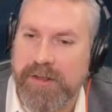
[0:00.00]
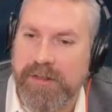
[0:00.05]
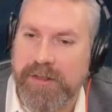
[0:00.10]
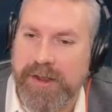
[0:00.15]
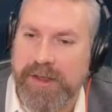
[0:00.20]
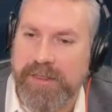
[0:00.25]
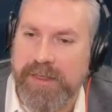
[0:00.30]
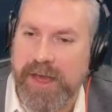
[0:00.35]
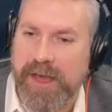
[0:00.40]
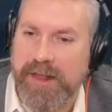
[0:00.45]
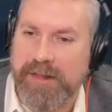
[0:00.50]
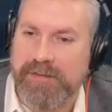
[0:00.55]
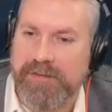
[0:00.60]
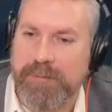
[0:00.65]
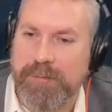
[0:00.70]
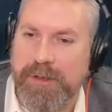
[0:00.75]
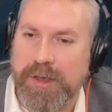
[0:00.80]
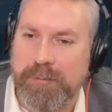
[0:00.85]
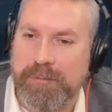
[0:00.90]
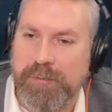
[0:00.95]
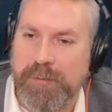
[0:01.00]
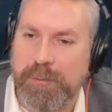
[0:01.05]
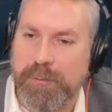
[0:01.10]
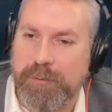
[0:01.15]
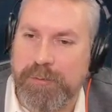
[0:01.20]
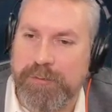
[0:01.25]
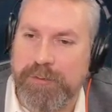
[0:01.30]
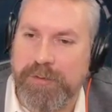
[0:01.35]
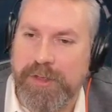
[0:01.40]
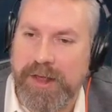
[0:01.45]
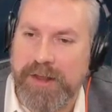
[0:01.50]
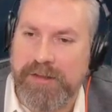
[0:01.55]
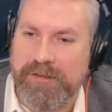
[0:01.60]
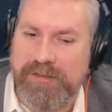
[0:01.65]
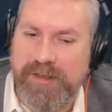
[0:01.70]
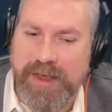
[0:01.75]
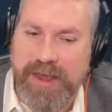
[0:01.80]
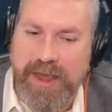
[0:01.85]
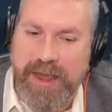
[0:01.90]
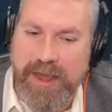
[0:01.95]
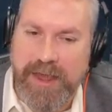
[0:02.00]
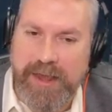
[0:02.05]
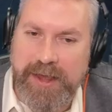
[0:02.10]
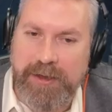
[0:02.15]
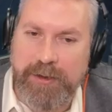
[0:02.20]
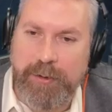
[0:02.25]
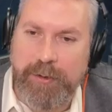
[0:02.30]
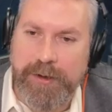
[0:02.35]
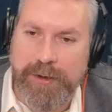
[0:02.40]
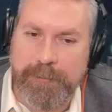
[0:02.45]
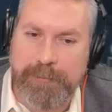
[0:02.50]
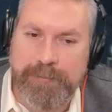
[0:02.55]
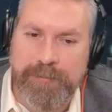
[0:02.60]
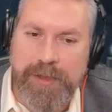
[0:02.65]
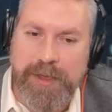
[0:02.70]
Like that. Sometimes people do that and say, hey, go on him.